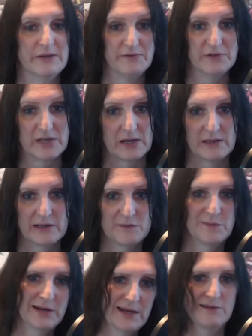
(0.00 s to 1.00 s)
If you've taken this
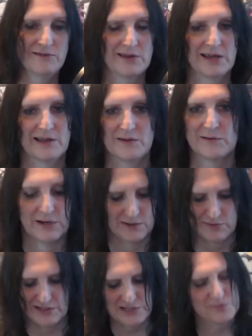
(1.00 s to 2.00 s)
many hints, you get this.
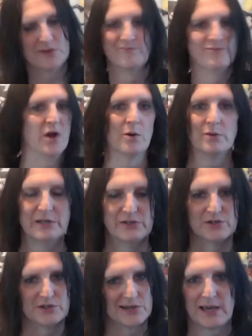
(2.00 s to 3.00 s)
With this one, no. It's
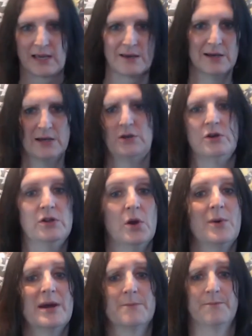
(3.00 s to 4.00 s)
just like you
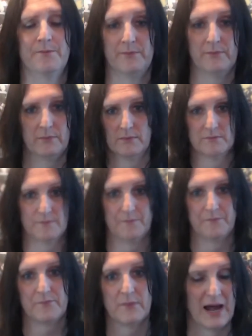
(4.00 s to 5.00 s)
do it
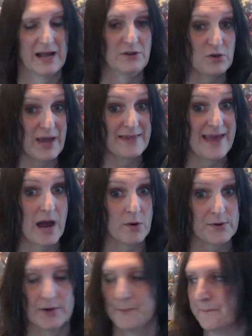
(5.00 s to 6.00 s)
and you get the
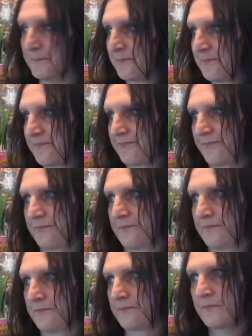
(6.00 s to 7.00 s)
outcome.
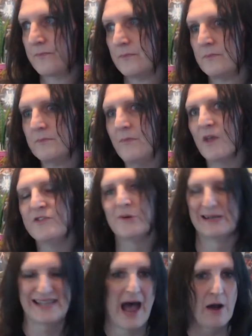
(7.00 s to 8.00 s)
So
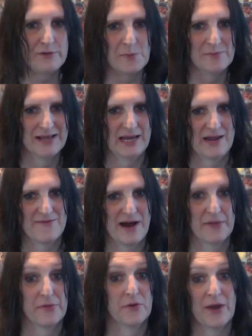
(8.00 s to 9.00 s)
it's how you play it
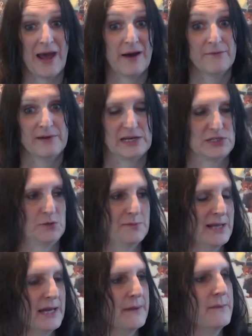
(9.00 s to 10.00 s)
rather than how fast you
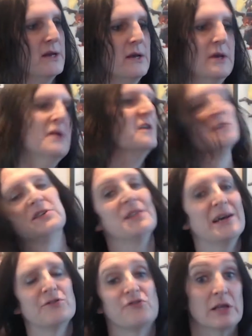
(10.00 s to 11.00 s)
play it. So
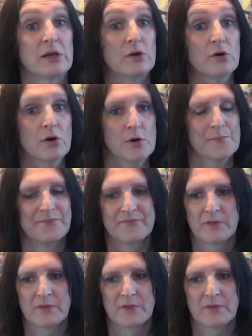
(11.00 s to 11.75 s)
that was really cool.